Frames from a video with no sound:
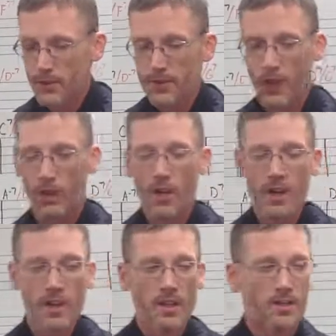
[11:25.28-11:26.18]
so
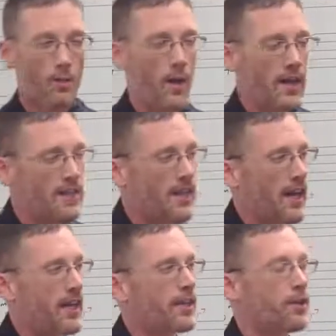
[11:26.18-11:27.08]
some ways that
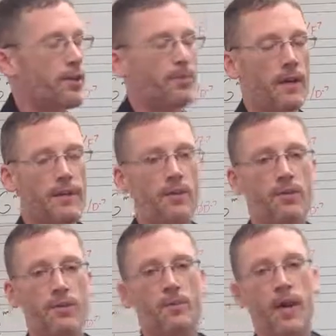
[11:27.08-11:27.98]
I encourage my
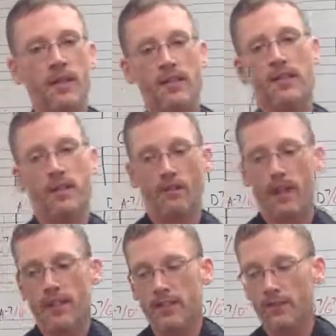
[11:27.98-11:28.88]
students to practice
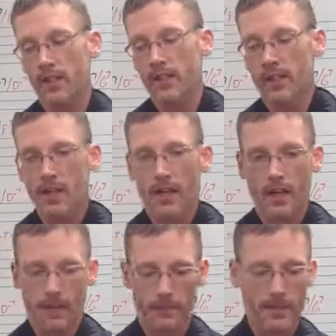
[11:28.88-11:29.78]
interactively,
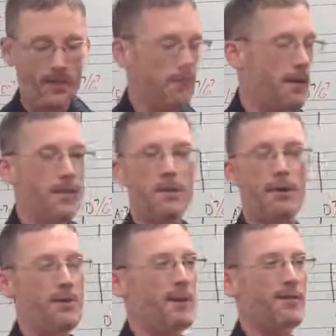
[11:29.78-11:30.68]
it's amazing
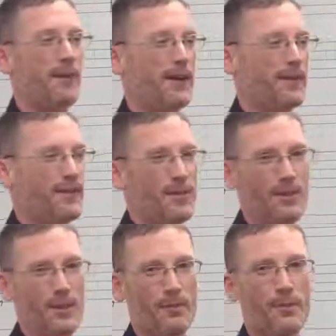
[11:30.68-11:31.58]
what you can find on
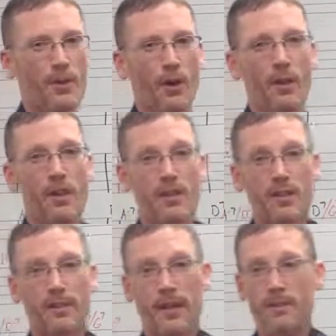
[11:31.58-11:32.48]
YouTube. So
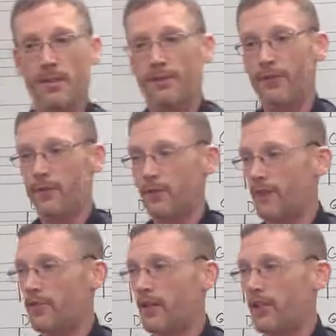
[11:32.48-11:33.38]
sometimes if you
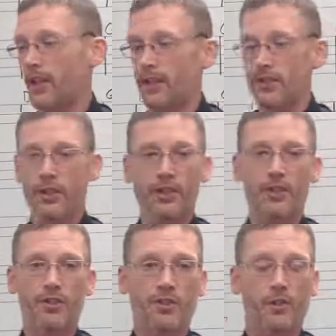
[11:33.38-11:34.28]
have nothing else, you can
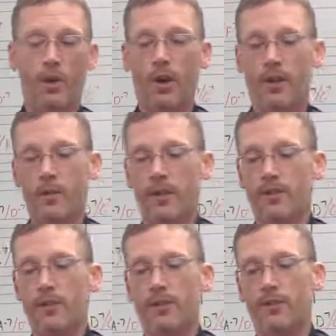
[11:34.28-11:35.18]
just go on a quick
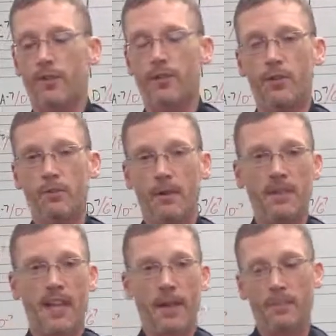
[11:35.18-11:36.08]
search of YouTube, maybe
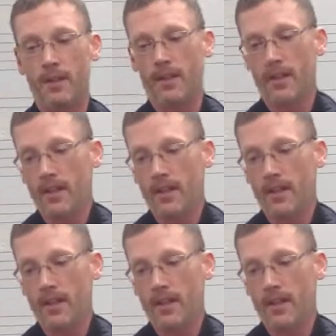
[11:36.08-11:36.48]
type in